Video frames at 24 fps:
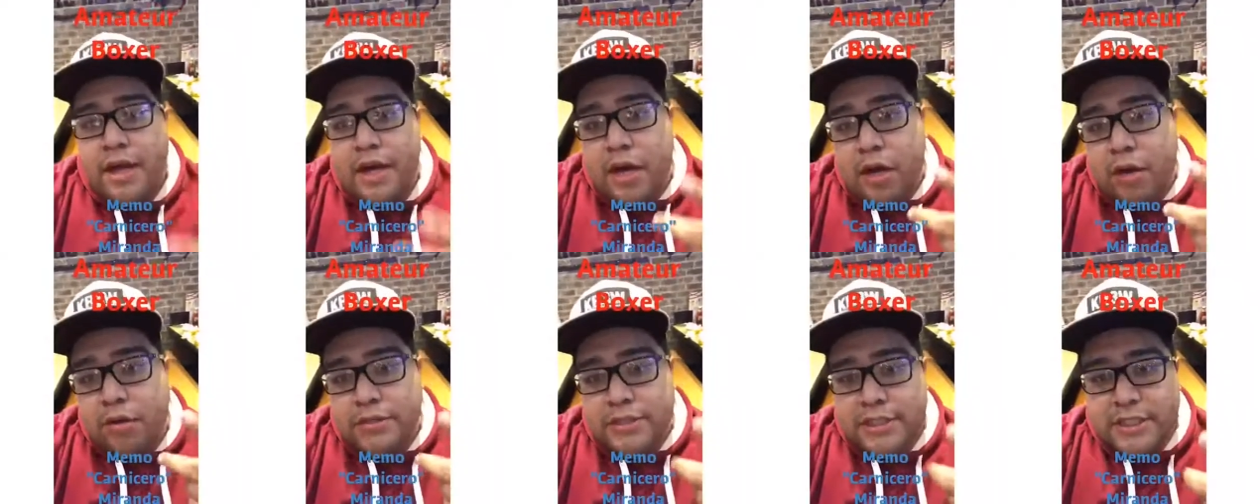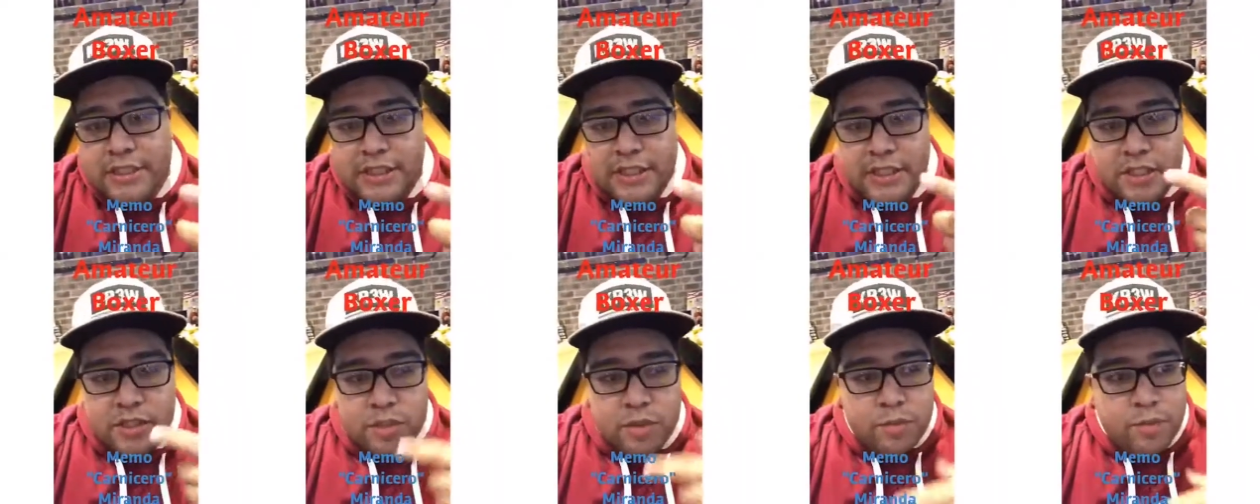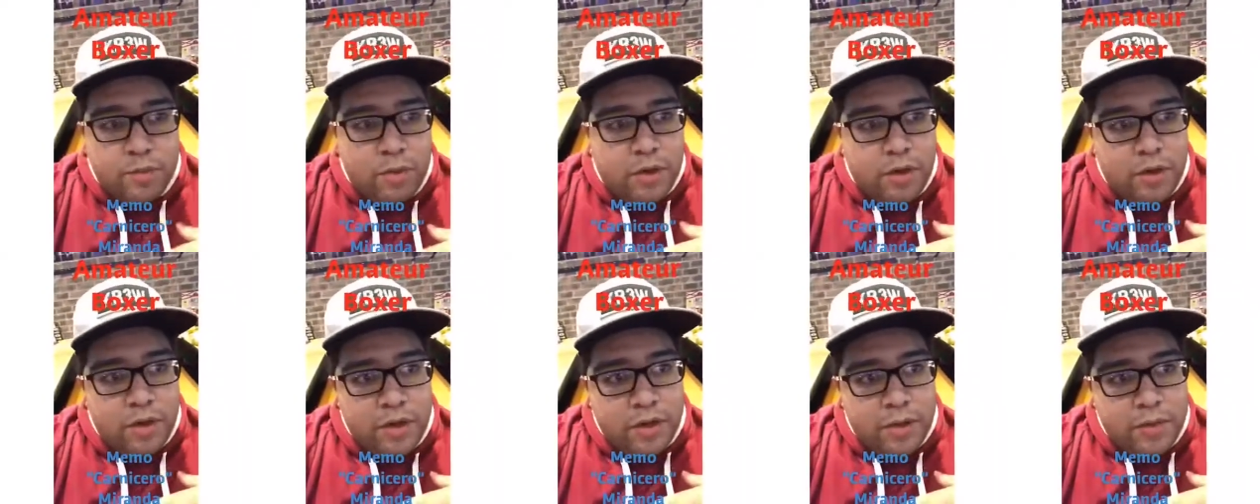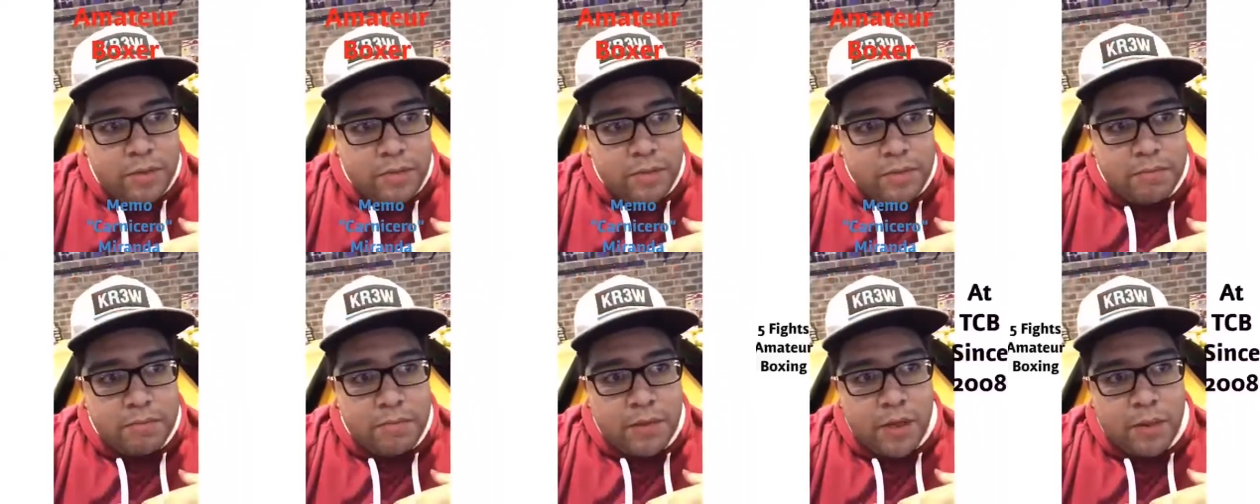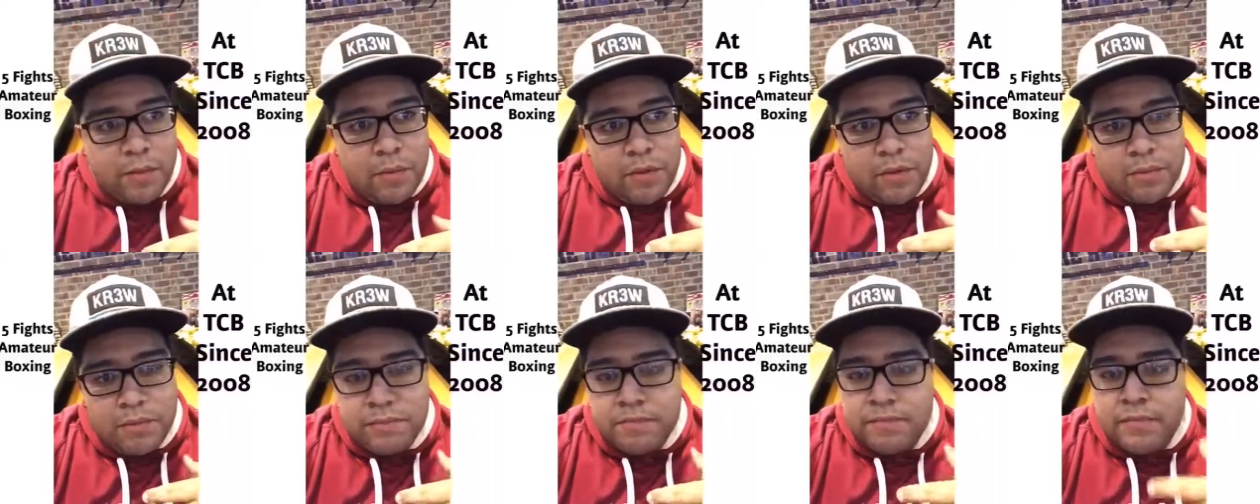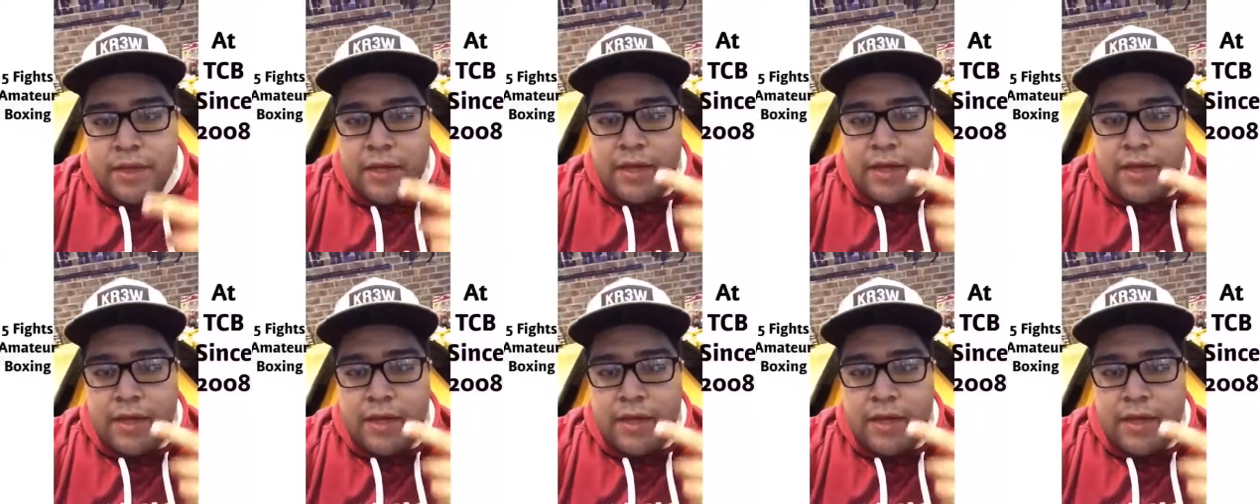Yo, this is your boy Memo,